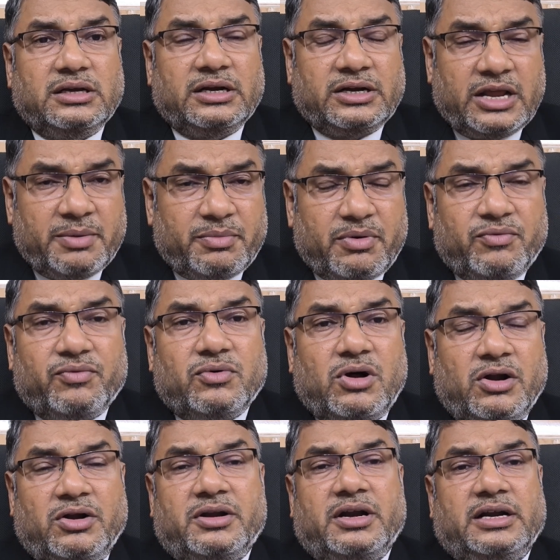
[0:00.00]
a type of
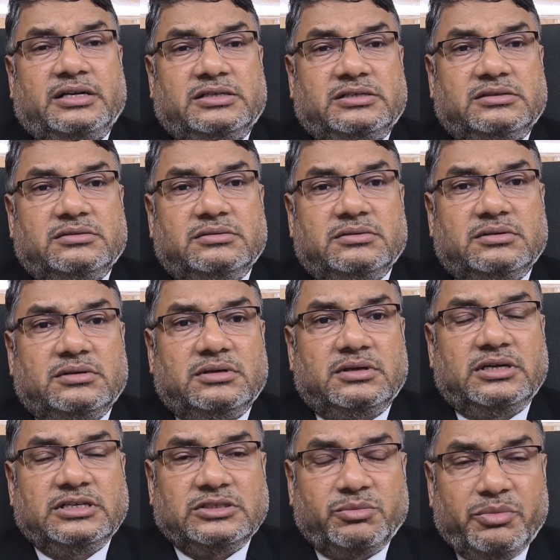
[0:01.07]
contract
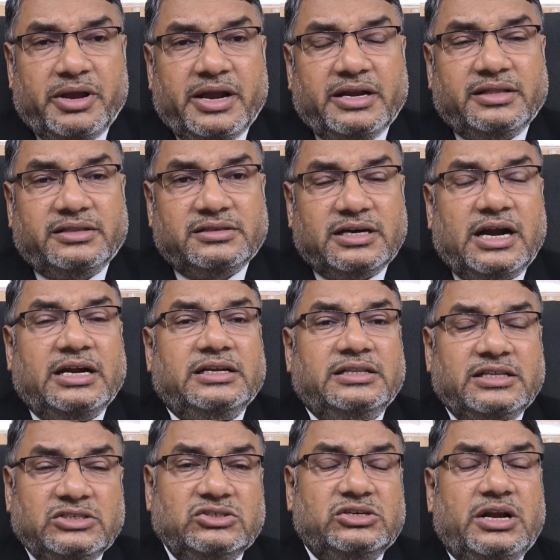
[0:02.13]
is made, and
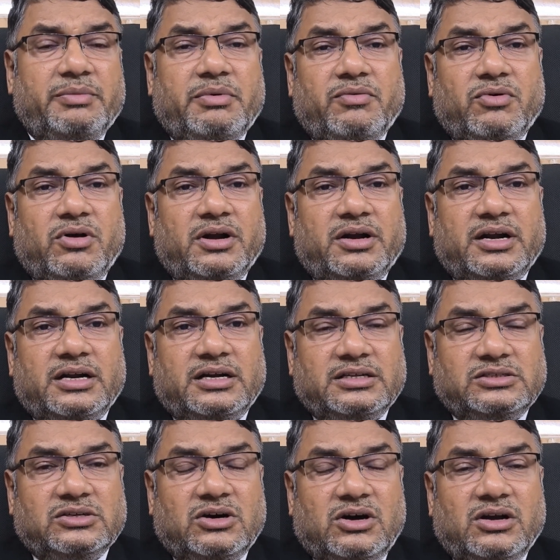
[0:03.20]
this type of contract
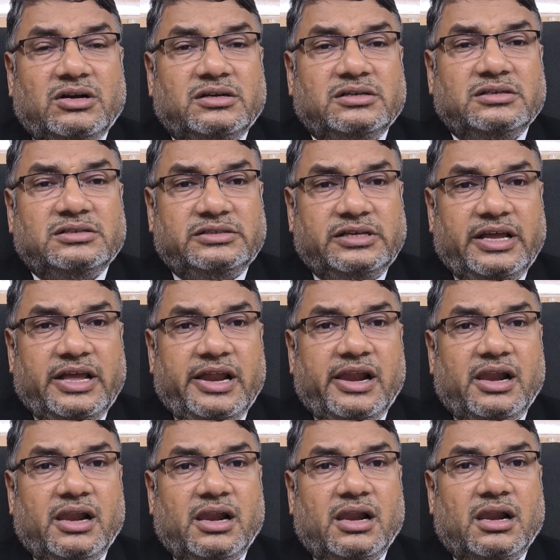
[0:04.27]
is called
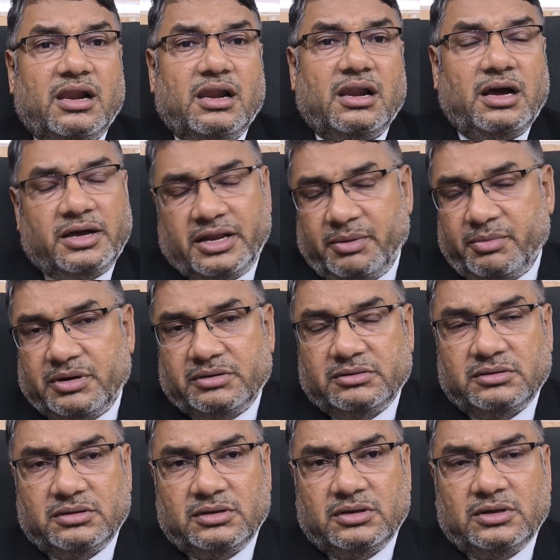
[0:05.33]
sale agreement.
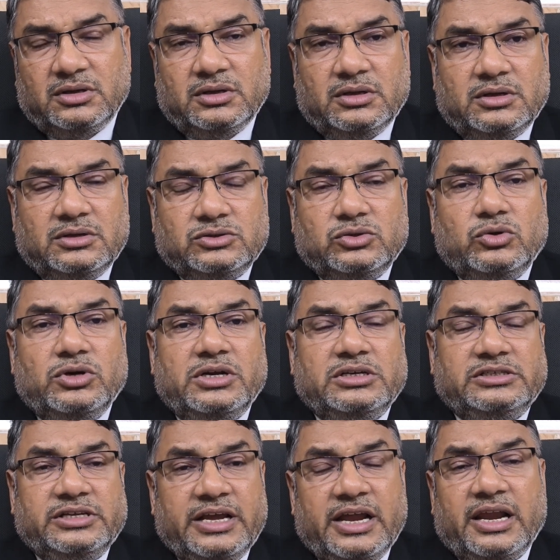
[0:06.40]
So in
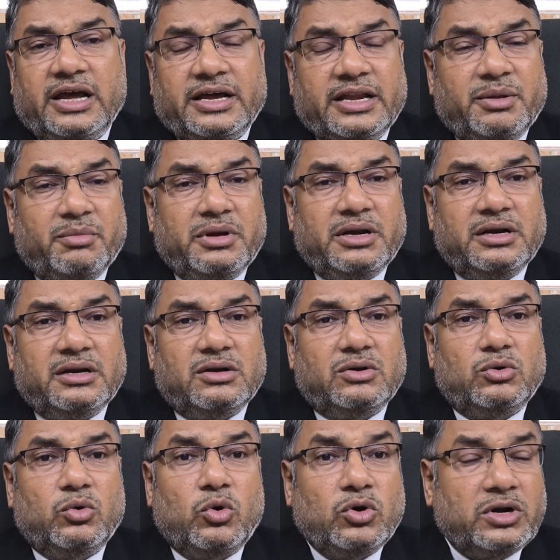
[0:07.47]
sale agreement,
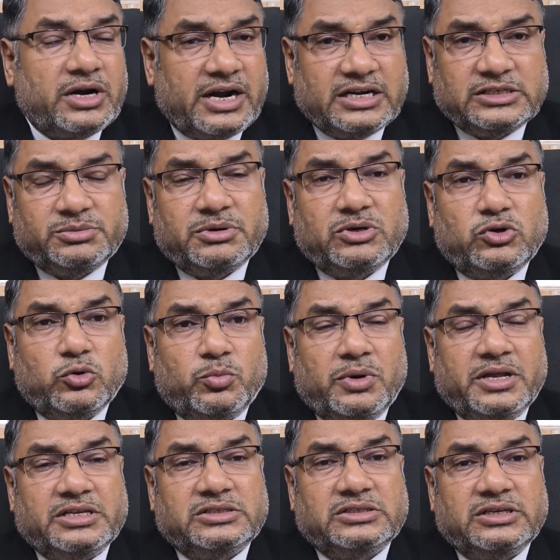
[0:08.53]
no transfer took
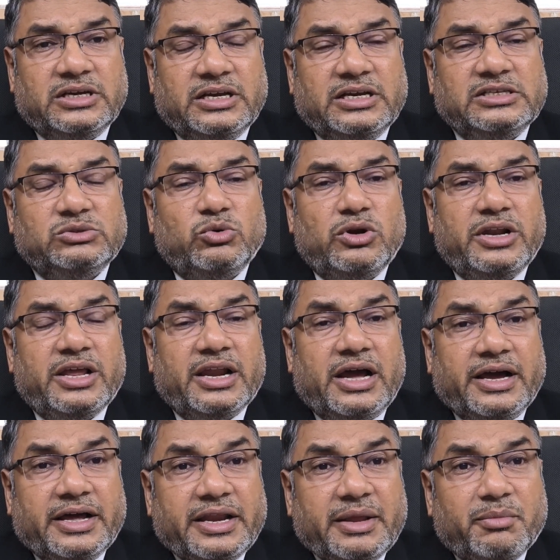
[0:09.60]
place. It is only an
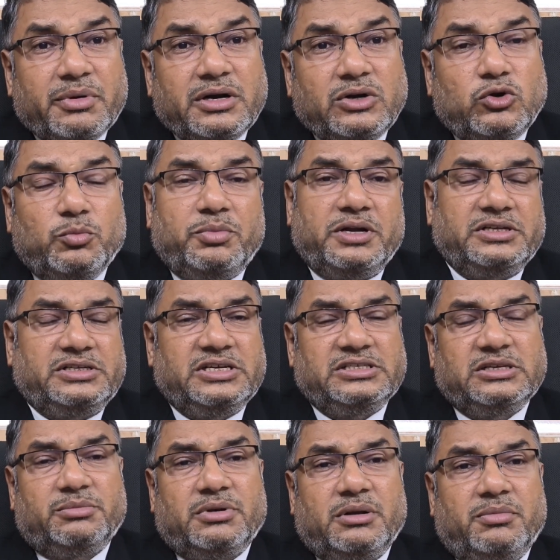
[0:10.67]
agreement to
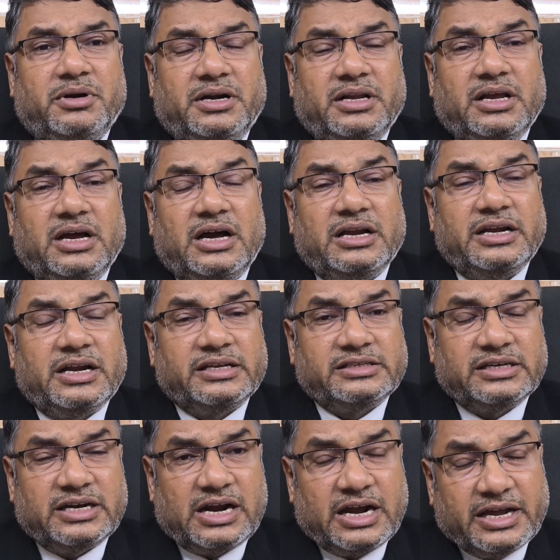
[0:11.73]
purchase the property or an
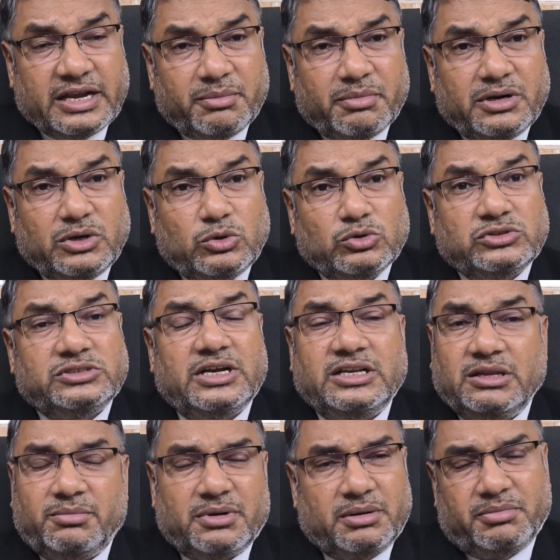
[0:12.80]
agreement to sell
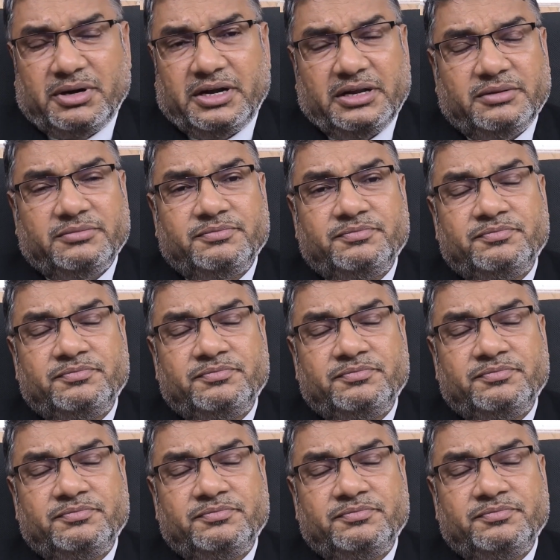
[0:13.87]
the property.